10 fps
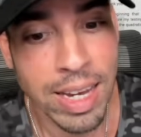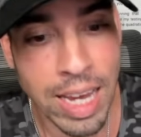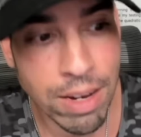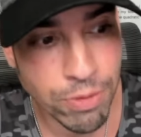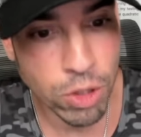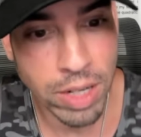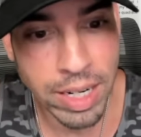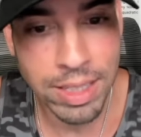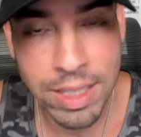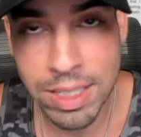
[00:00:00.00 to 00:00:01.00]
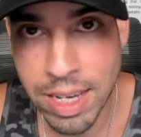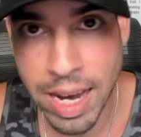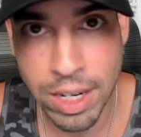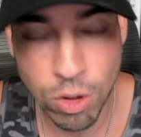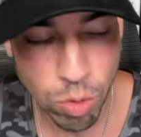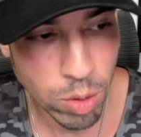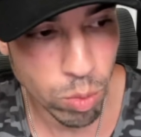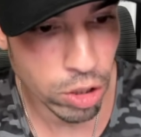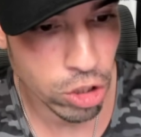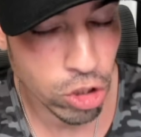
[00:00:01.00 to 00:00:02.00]
If you're in this category,
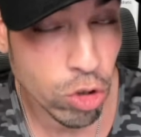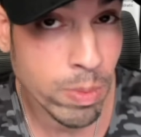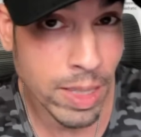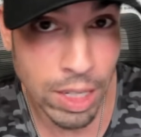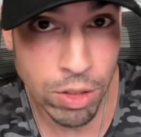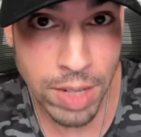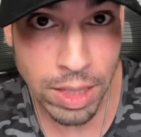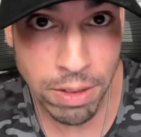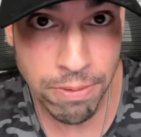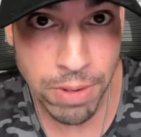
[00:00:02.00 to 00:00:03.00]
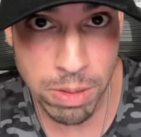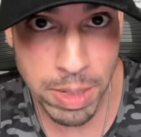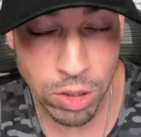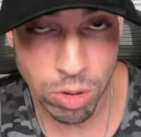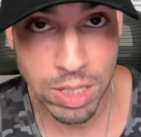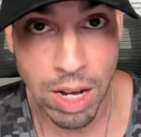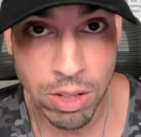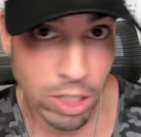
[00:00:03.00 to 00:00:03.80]
we're assuming that you've got the fundamentals down,